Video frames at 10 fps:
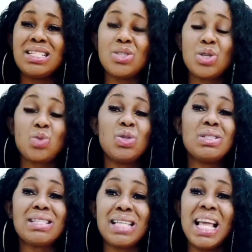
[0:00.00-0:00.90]
she just want
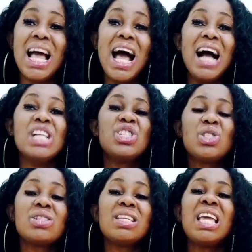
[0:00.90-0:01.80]
to say, and she's
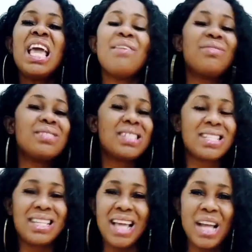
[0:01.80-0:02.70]
not even
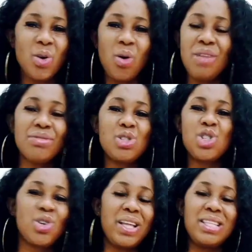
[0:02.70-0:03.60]
scared or even
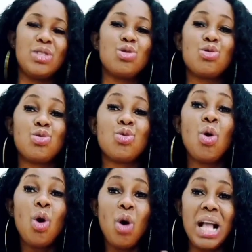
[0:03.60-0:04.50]
threatening to do
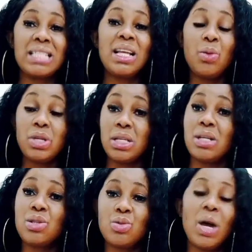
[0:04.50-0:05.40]
exactly what she
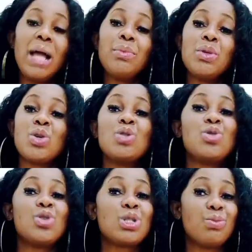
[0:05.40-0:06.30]
has to do. I'm not going
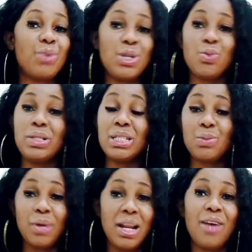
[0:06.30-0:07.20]
to just bore you with the
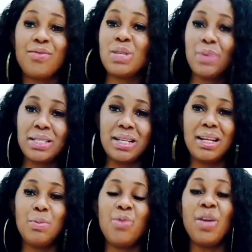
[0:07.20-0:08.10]
spoiler of this
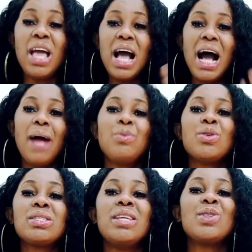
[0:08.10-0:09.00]
particular movie. I'm
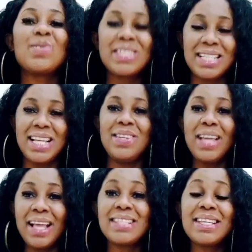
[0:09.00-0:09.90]
just here to tell you,
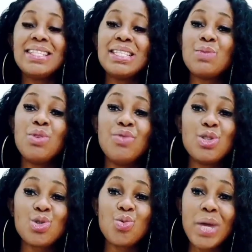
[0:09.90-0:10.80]
yes, this movie
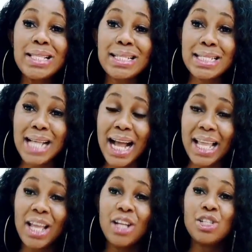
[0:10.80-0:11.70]
is sweet to die.
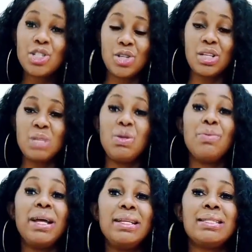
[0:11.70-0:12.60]
Trust me,
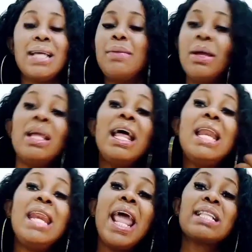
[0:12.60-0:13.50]
by this time,
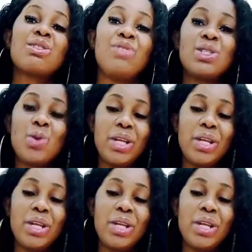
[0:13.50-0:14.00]
Netflix